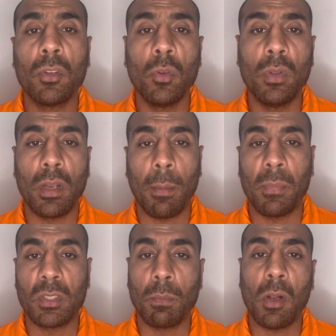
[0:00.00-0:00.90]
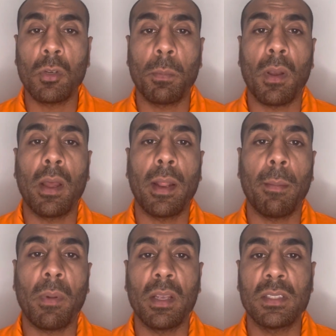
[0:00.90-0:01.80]
Do the numbers, multiply
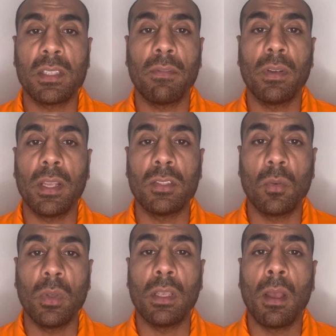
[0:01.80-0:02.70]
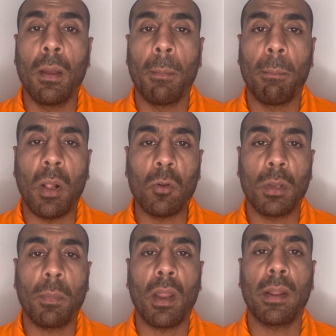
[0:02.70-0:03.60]
that by seven days a week,
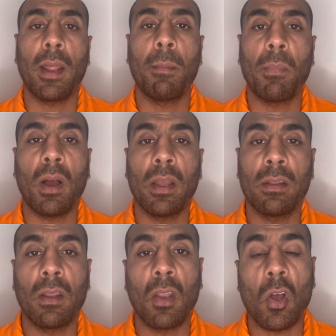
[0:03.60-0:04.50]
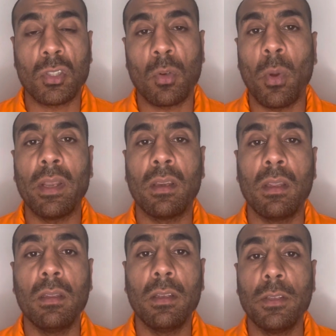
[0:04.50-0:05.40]
multiply that by the last
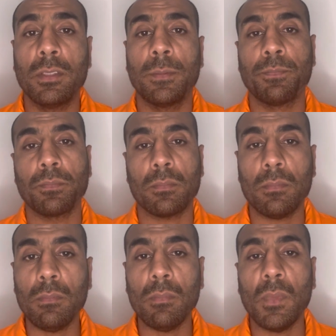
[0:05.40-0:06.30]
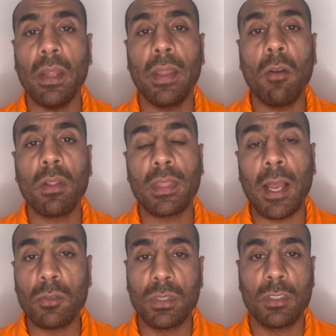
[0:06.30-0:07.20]
20 years. There are
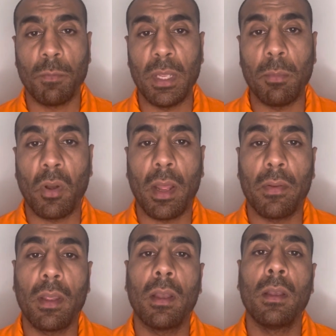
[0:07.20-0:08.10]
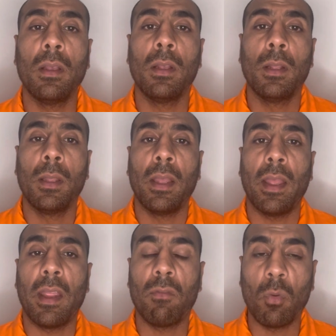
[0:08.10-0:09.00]
thousands of people out there
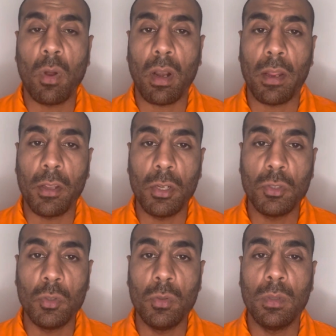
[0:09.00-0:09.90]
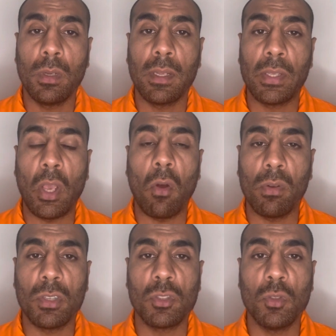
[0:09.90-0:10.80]
everyone i urge you get
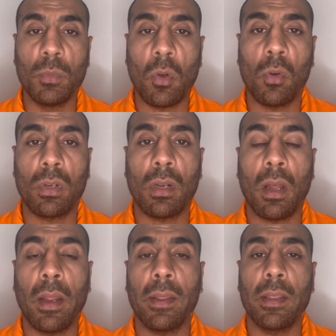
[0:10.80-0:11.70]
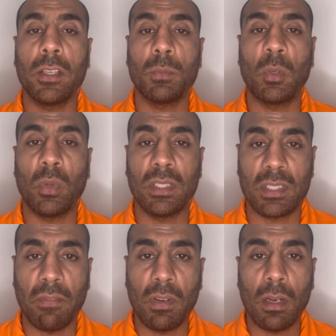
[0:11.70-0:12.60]
on the zoom call tonight it's between
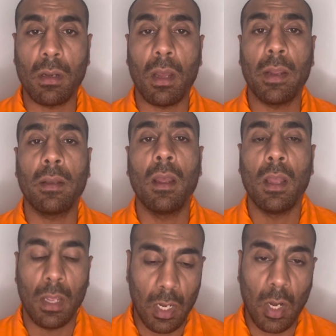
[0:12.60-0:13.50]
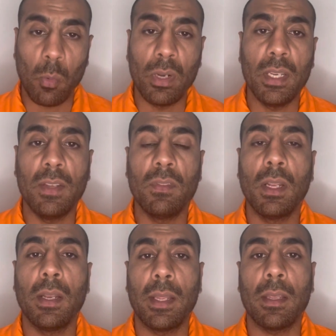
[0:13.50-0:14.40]
7 and 9 i will leave
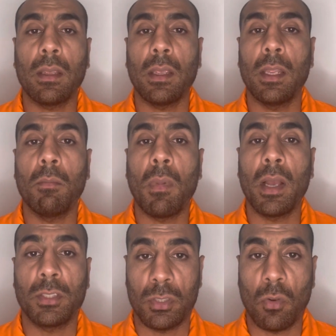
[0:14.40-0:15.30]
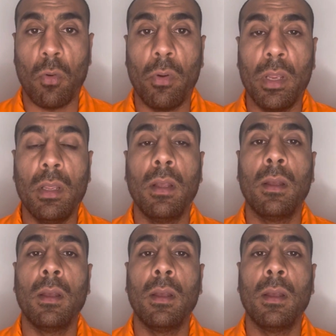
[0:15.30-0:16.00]
the link in my story